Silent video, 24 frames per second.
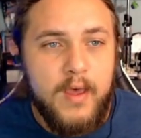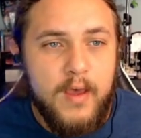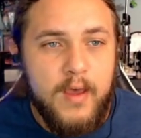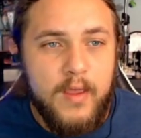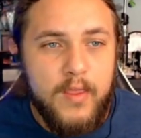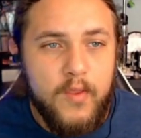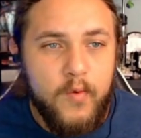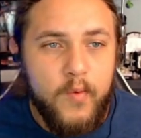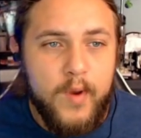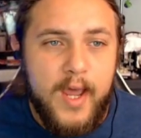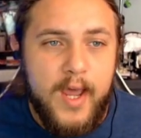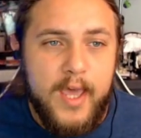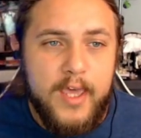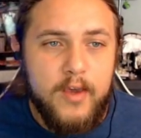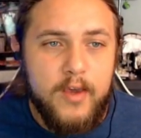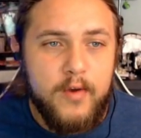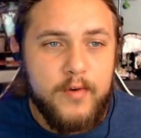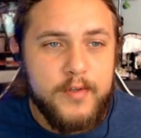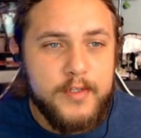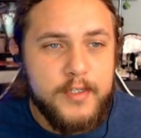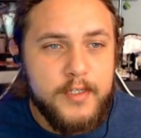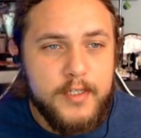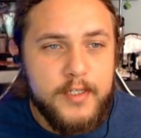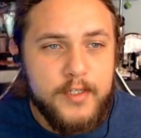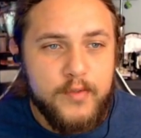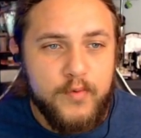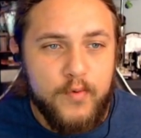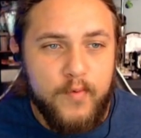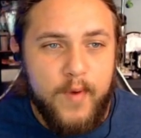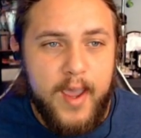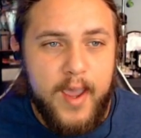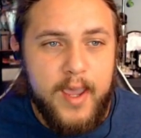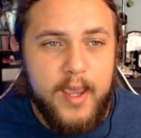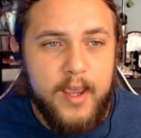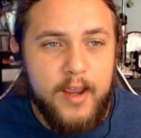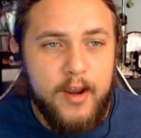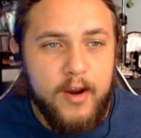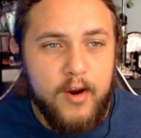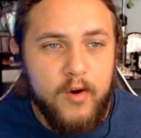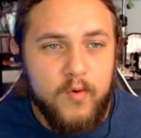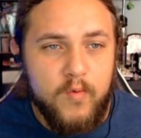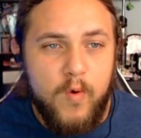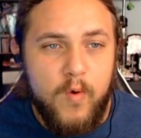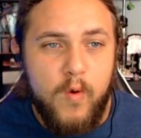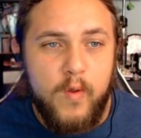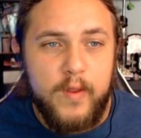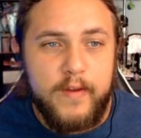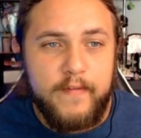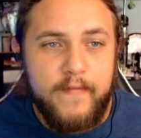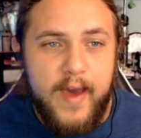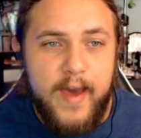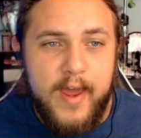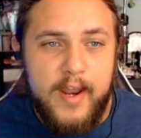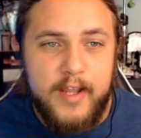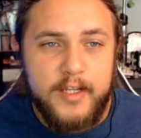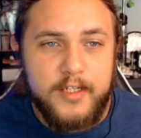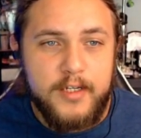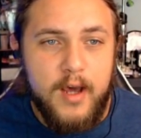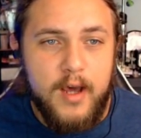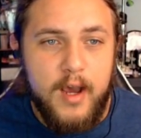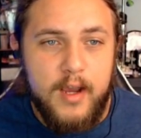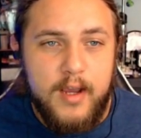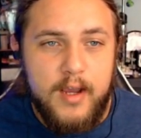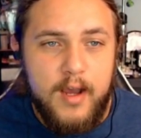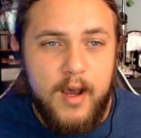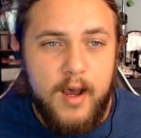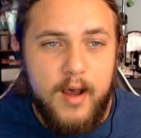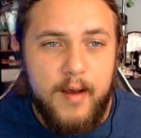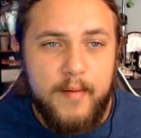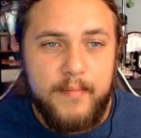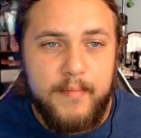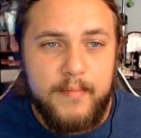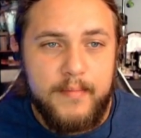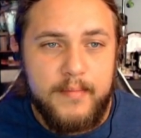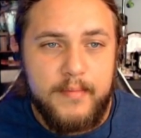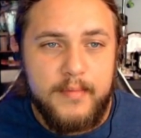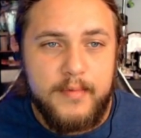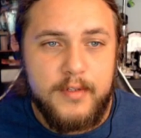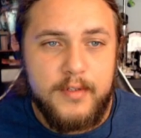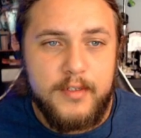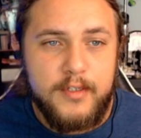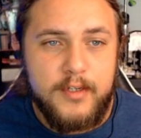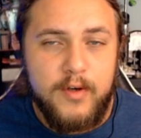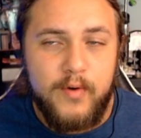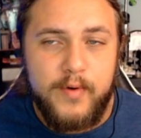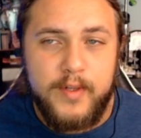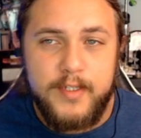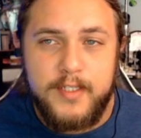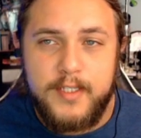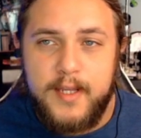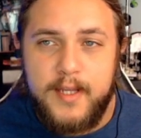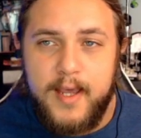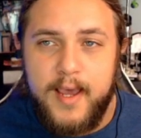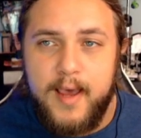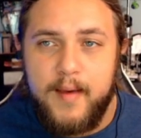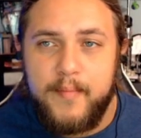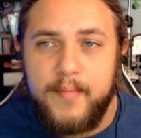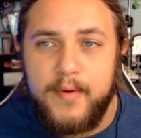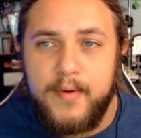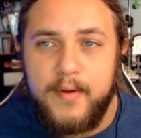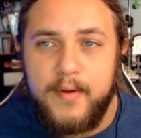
What I use is this one right here, rolladvantage.com, token stamp.